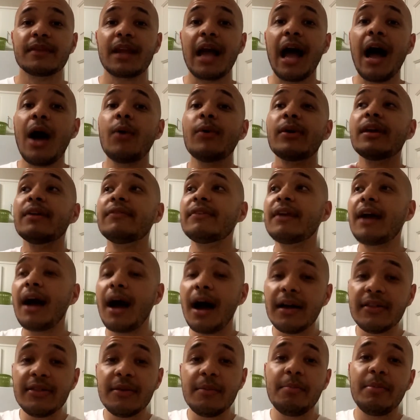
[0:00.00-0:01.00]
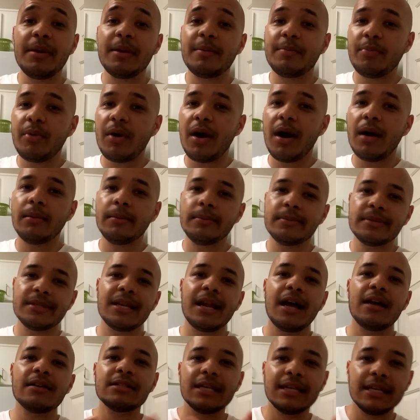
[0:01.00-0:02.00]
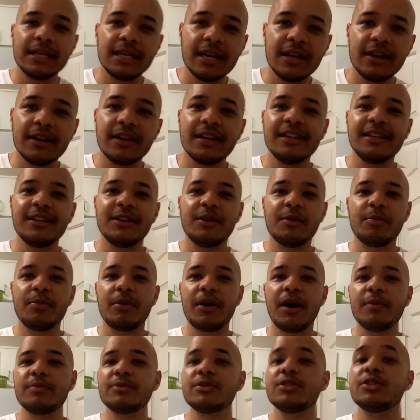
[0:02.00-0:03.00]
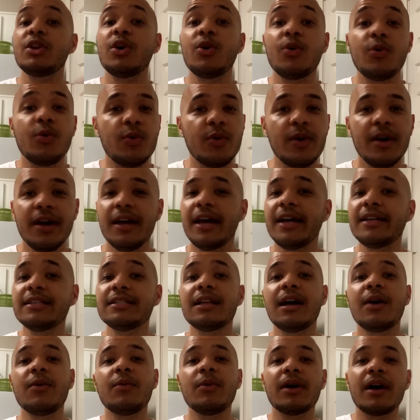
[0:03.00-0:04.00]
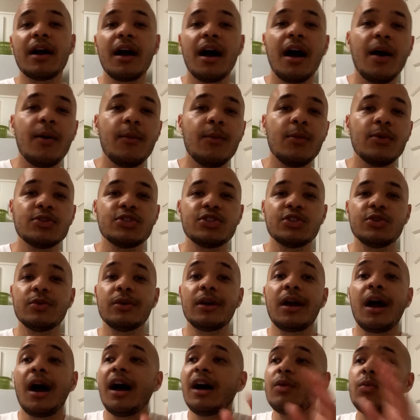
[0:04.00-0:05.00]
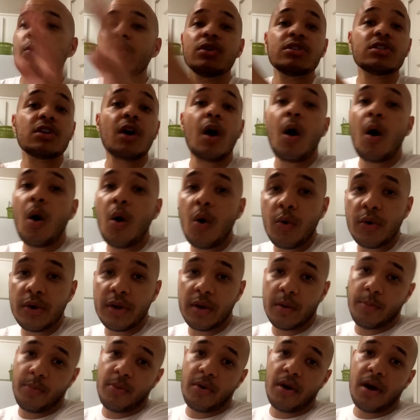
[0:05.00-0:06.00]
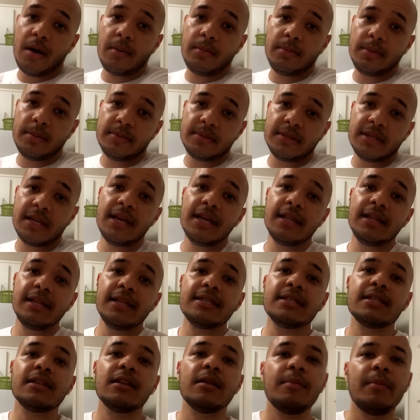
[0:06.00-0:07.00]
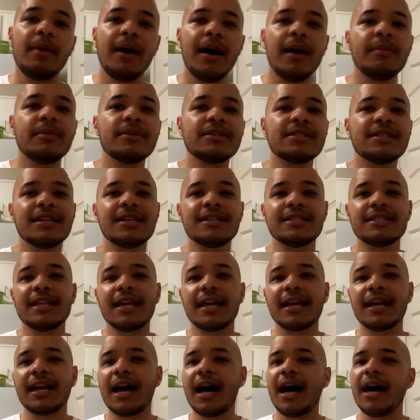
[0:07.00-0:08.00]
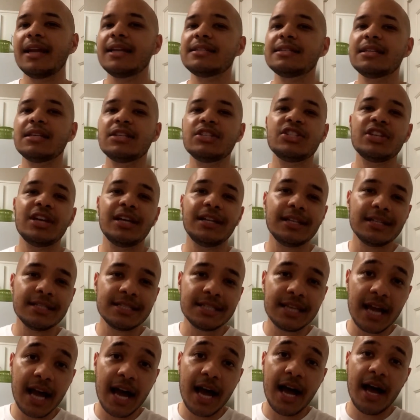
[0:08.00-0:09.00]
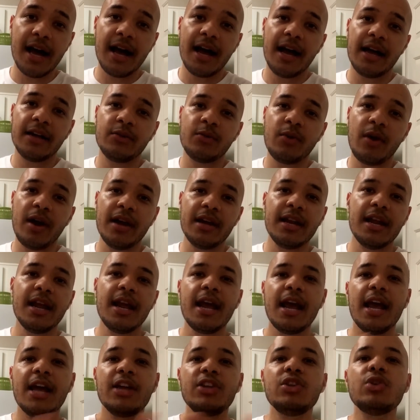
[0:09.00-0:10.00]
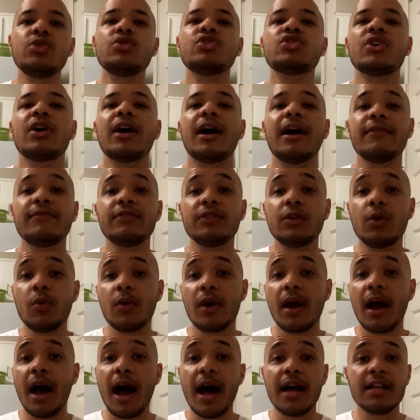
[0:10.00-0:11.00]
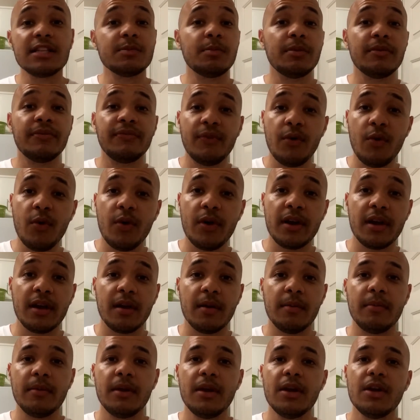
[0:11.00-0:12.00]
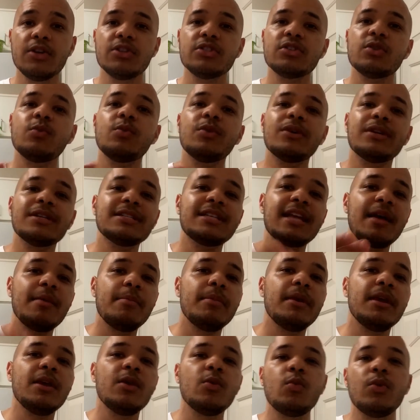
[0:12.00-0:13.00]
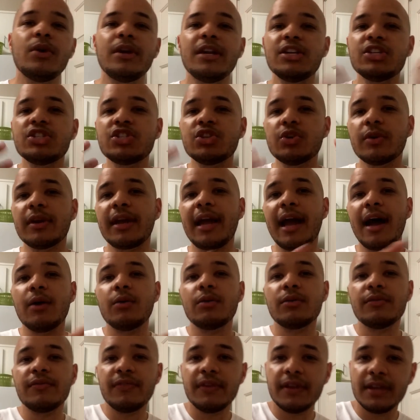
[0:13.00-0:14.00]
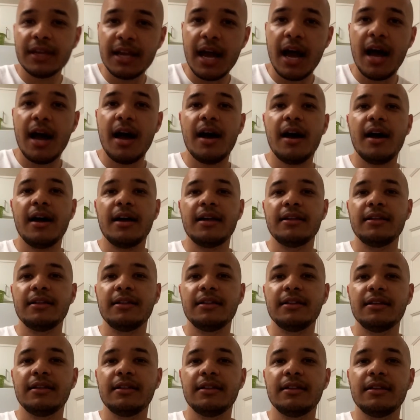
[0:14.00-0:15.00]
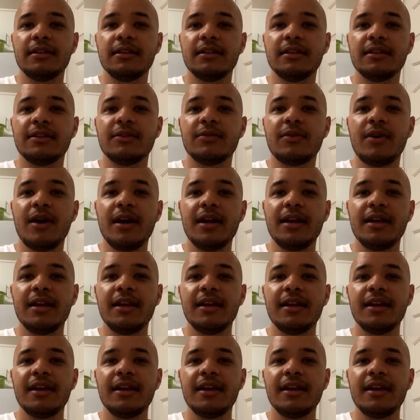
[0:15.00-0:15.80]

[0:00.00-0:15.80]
I'll give God the big problems and I'll take care of the little problems. No, that's not what God wants you God wants all your problems. Listen, the Bible says that God is a jealous God, right? And you shall have no gods before him. So what does that mean? What is your counterfeit God? Right?